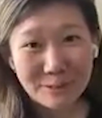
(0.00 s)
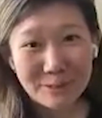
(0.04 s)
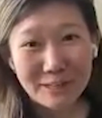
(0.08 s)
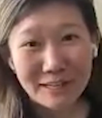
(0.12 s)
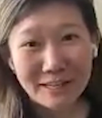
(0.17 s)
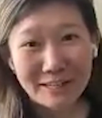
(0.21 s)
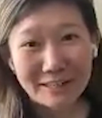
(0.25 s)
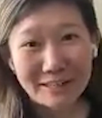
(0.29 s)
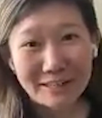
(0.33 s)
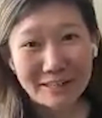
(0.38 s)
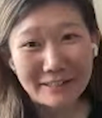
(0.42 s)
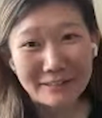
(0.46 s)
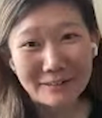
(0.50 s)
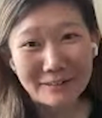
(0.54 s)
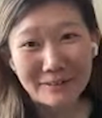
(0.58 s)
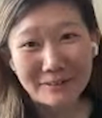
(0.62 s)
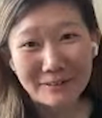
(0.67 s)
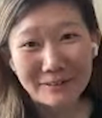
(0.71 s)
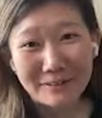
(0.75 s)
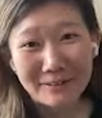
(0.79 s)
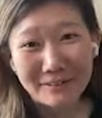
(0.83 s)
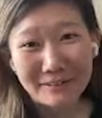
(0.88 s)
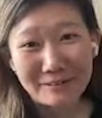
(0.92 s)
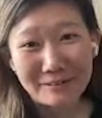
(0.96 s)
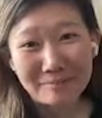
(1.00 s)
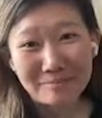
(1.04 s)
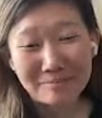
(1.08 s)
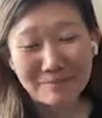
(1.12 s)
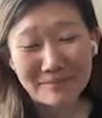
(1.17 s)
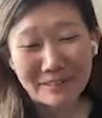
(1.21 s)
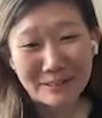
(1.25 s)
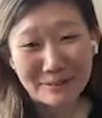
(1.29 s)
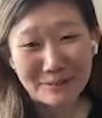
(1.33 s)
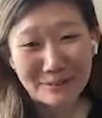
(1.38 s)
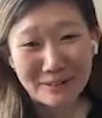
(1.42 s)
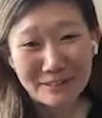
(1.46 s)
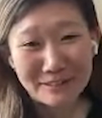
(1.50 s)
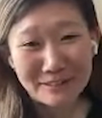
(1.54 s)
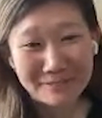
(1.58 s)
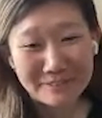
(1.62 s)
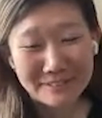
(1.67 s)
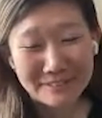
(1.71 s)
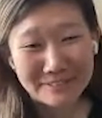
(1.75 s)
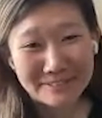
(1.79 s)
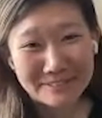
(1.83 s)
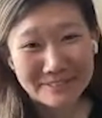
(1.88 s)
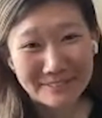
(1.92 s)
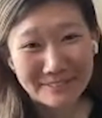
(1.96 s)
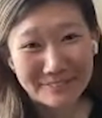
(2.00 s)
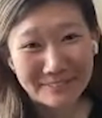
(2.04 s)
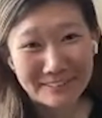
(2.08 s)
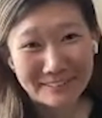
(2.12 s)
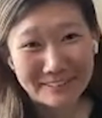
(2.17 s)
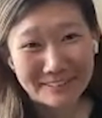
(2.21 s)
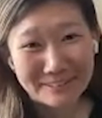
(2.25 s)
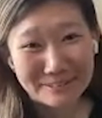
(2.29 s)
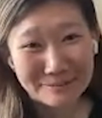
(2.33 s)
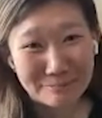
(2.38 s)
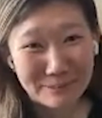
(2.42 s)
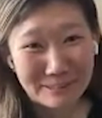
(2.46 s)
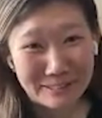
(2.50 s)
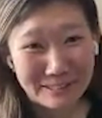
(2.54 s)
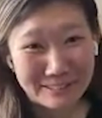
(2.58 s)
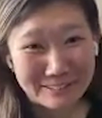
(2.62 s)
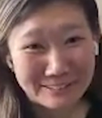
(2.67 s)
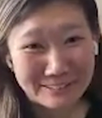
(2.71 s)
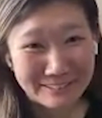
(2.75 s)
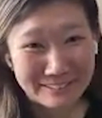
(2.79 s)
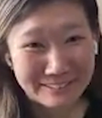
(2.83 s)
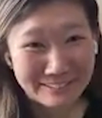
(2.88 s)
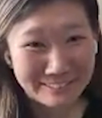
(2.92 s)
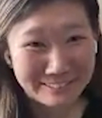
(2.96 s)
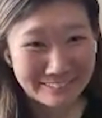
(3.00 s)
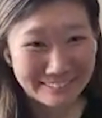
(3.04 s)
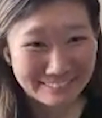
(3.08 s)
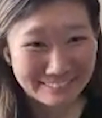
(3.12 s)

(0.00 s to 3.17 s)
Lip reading: should get it in your office or something. Just buy a ton of